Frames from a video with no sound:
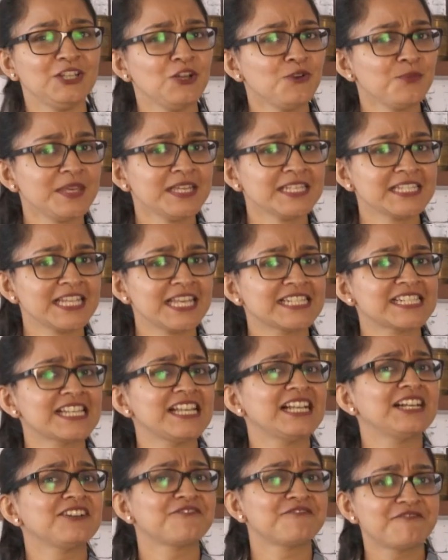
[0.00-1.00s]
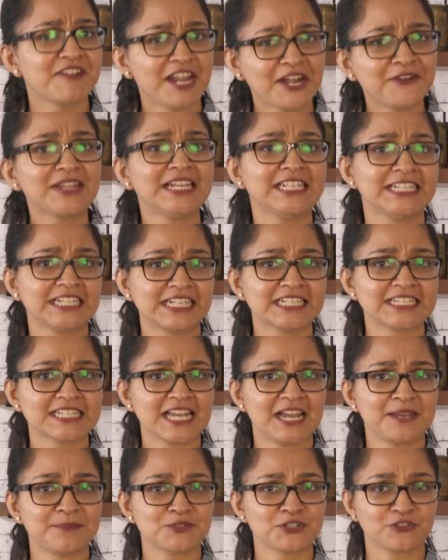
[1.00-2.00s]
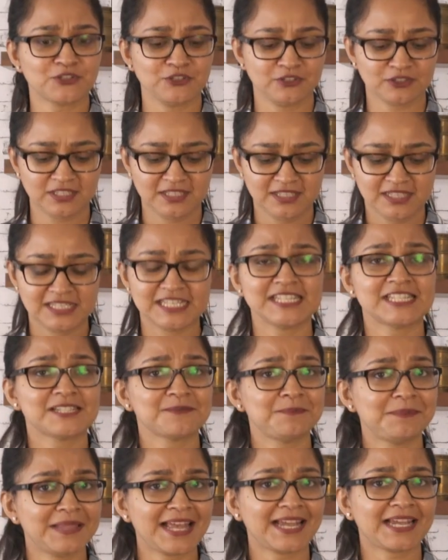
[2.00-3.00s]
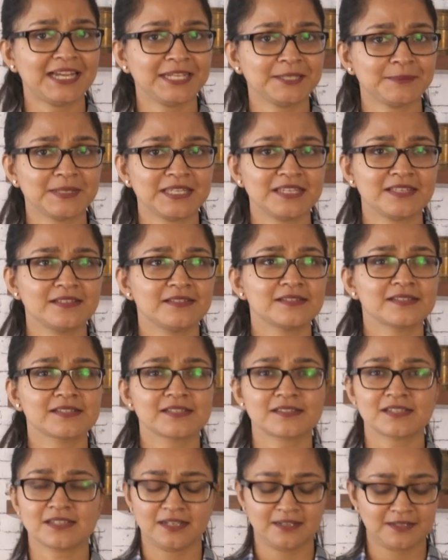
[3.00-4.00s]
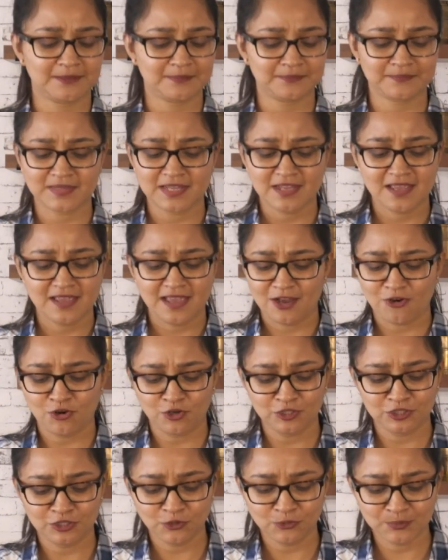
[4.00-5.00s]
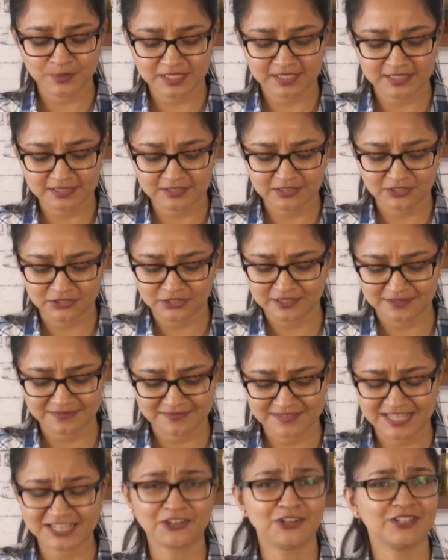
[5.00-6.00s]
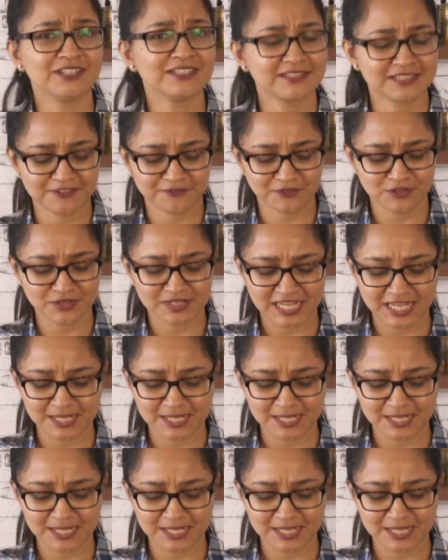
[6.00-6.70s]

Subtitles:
Lobia takes very little time to cook. It's black-eyed beans or lobia, or they call it different